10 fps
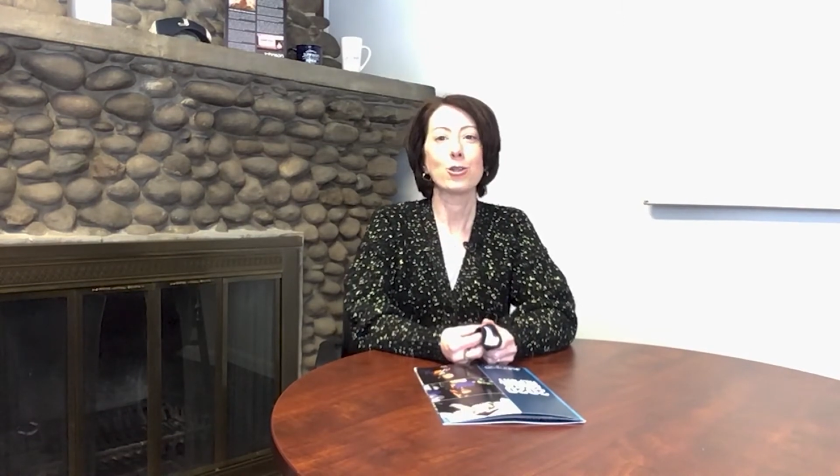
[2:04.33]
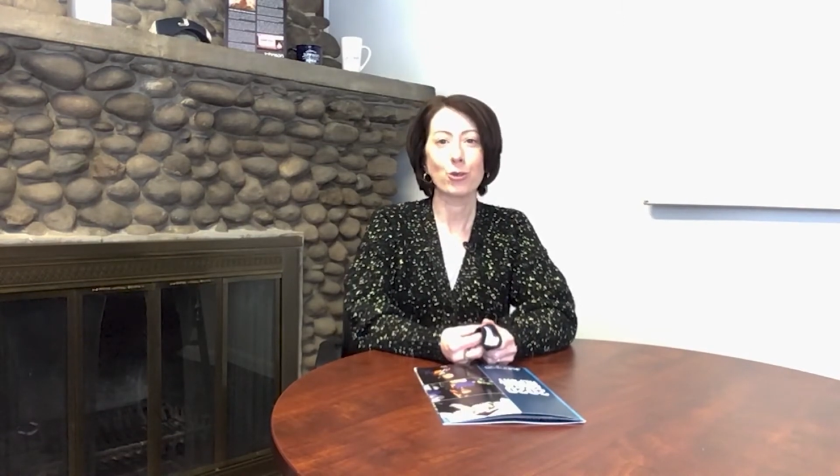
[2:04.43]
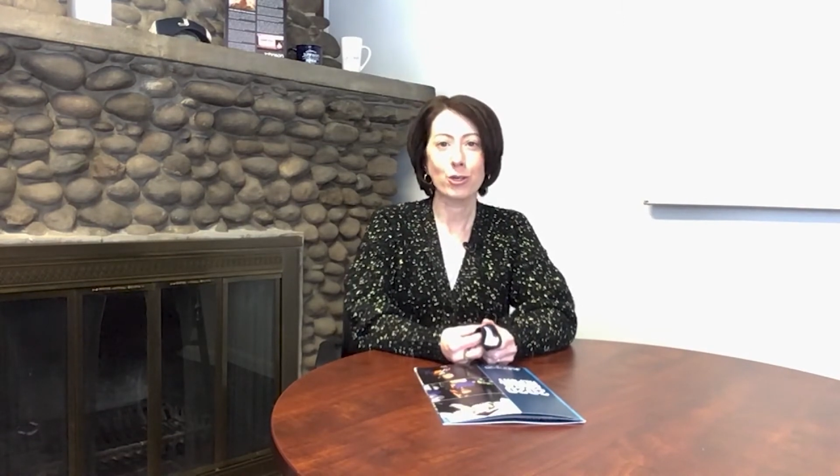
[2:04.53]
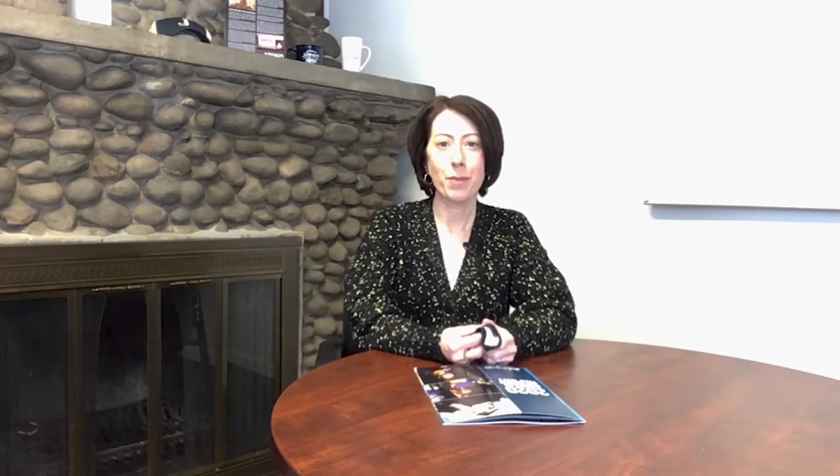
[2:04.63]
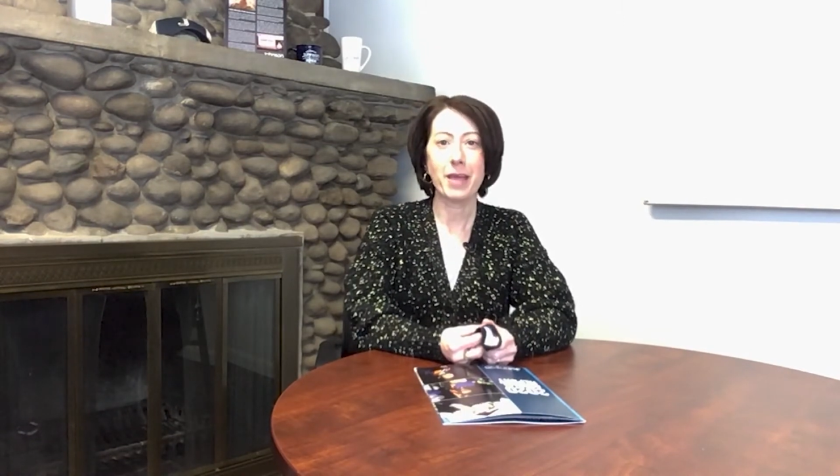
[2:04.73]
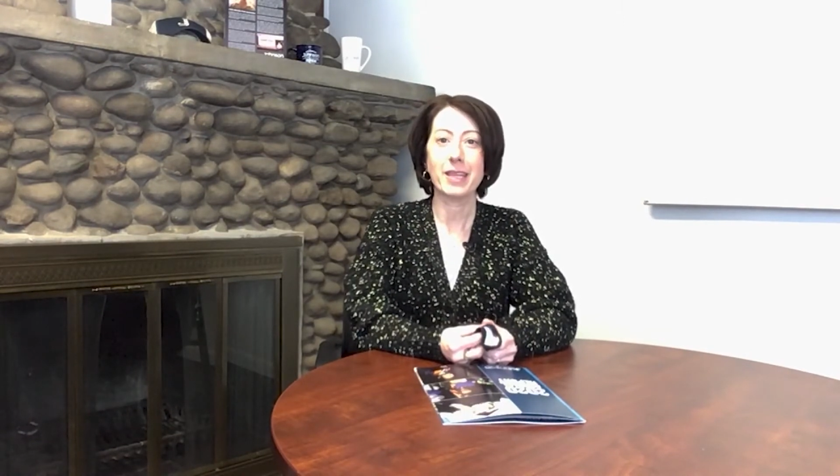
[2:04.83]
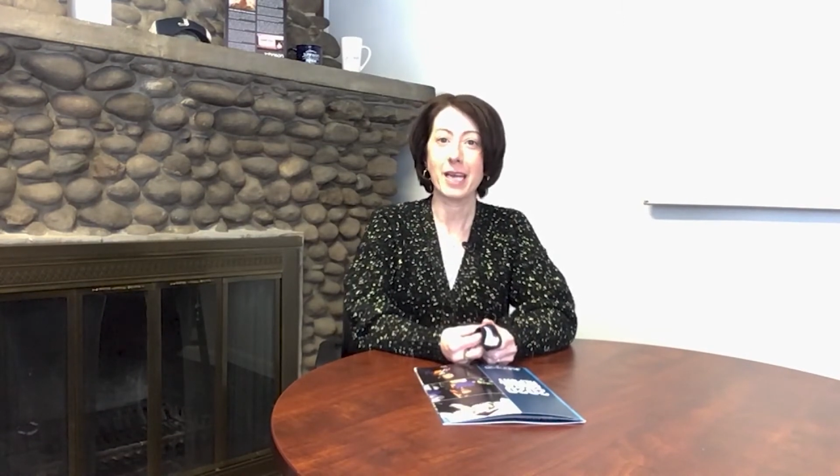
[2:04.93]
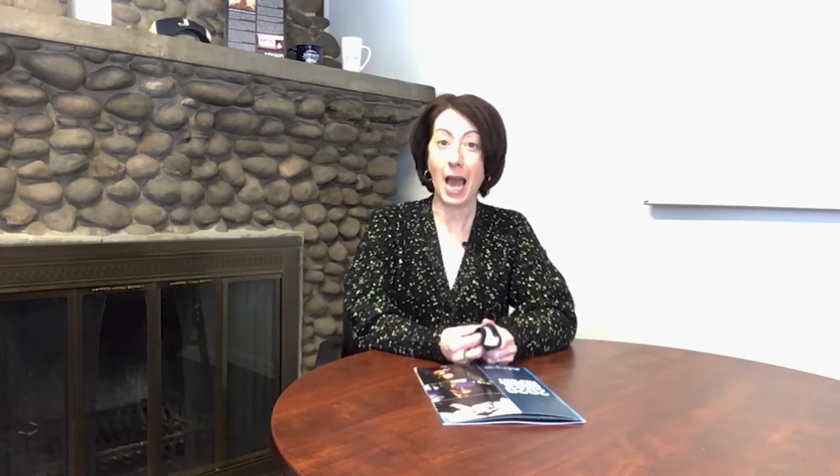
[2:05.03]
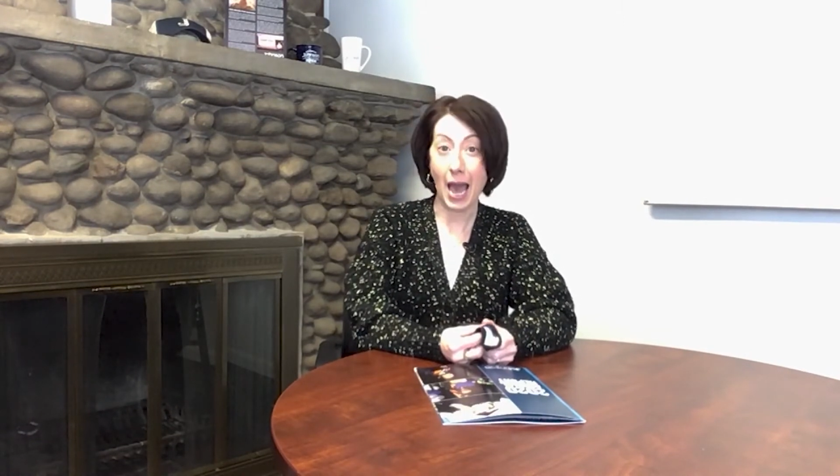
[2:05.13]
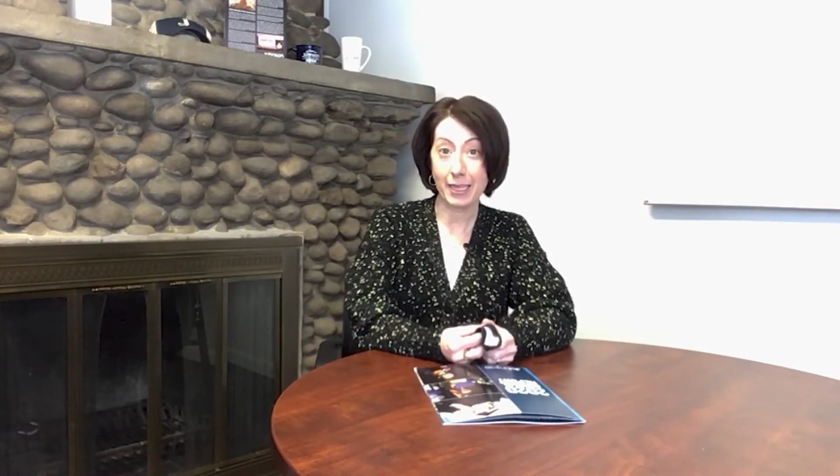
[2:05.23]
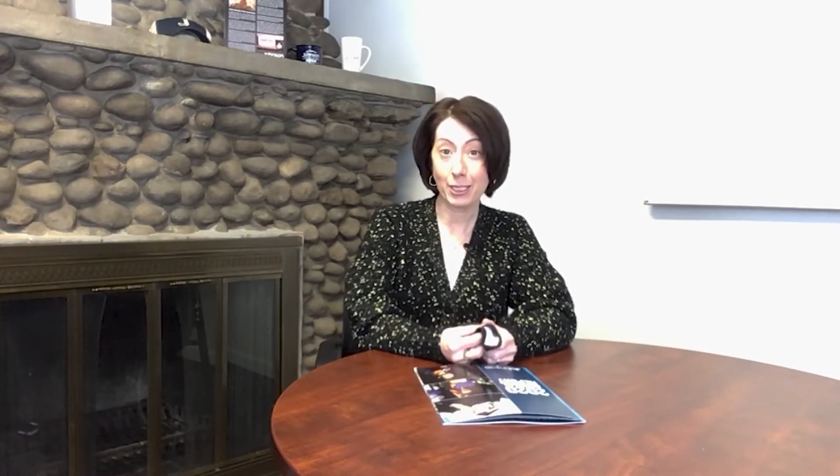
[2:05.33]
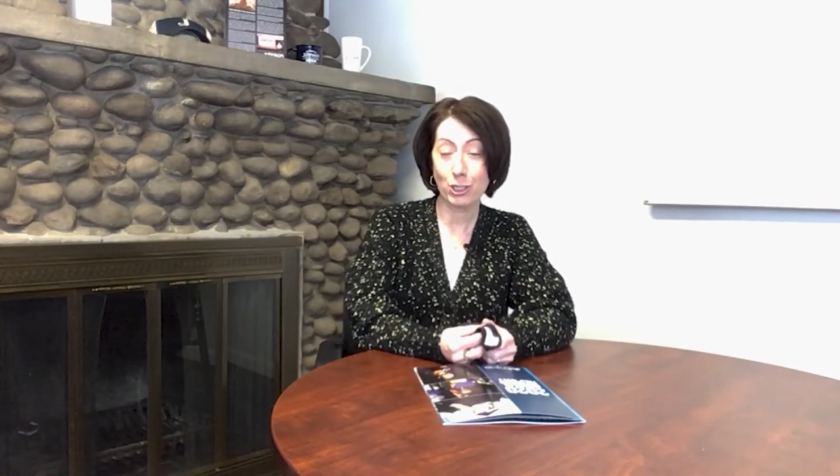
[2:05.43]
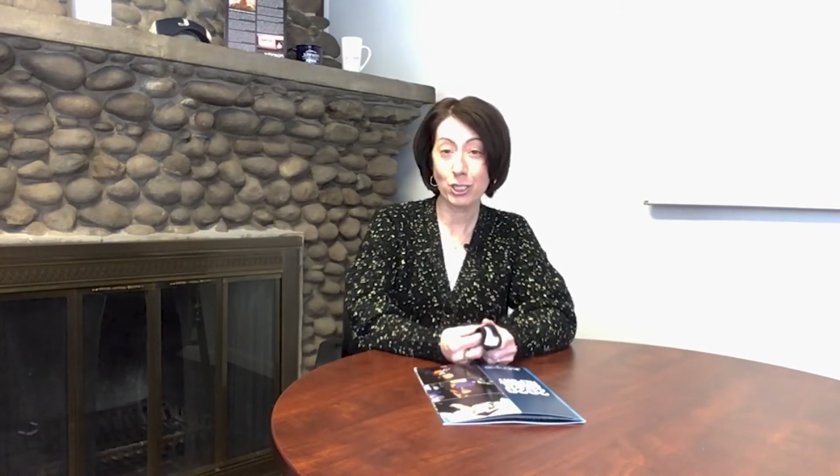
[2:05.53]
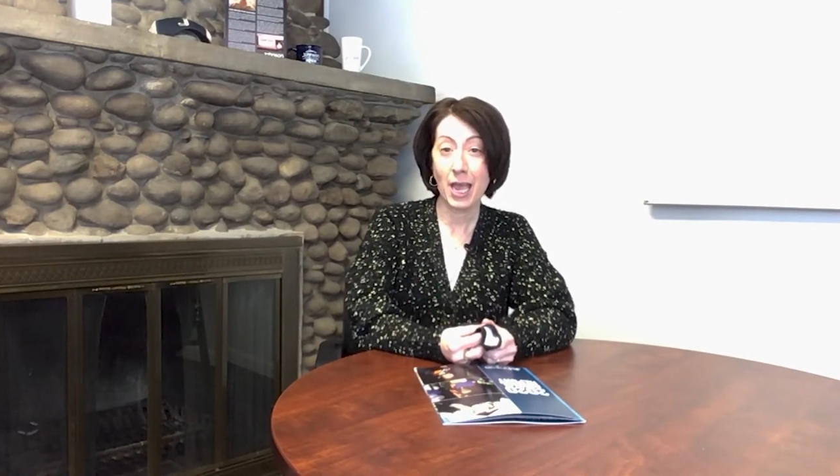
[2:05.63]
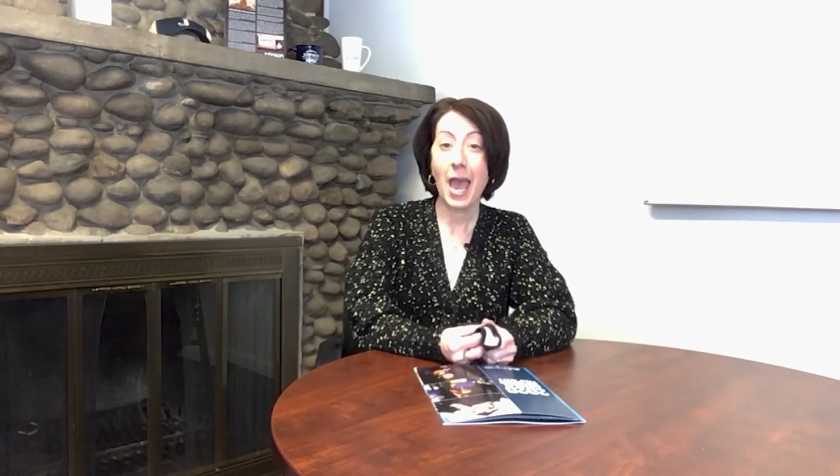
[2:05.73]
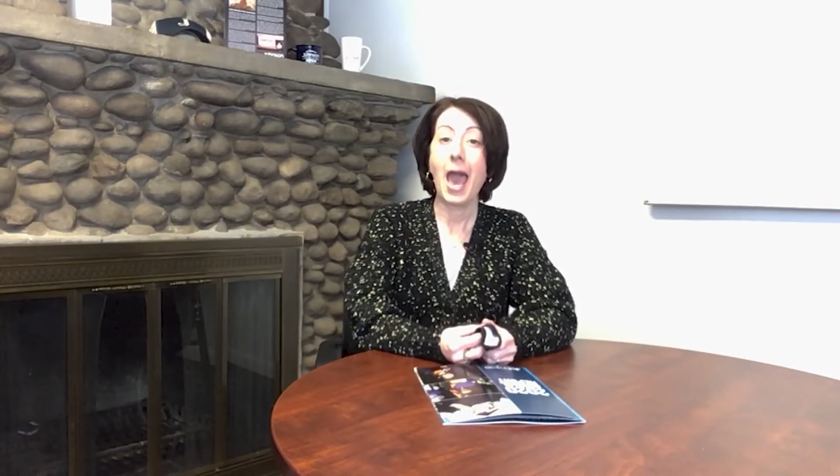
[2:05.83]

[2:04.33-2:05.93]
learn about the college,